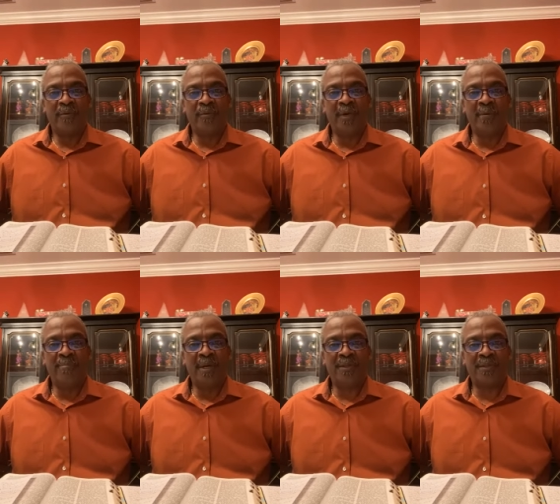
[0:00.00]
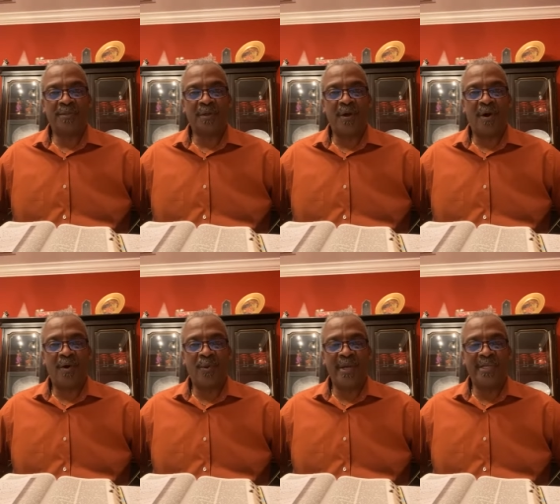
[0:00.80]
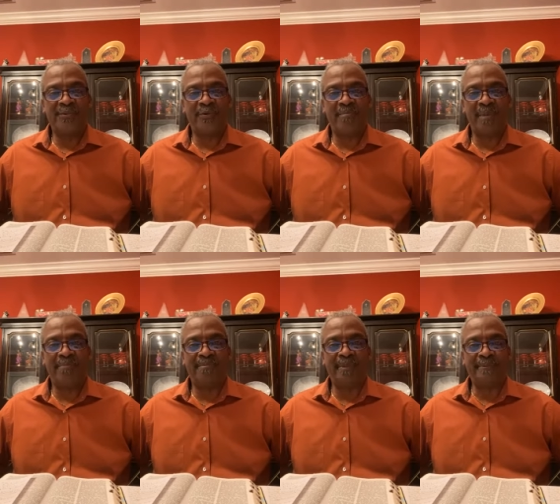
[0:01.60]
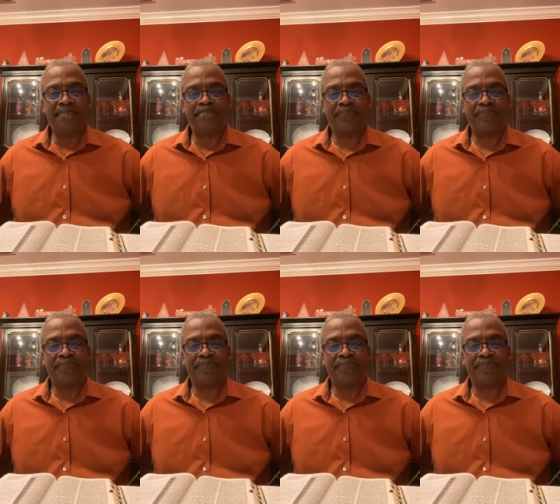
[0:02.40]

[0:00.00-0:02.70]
we must always remember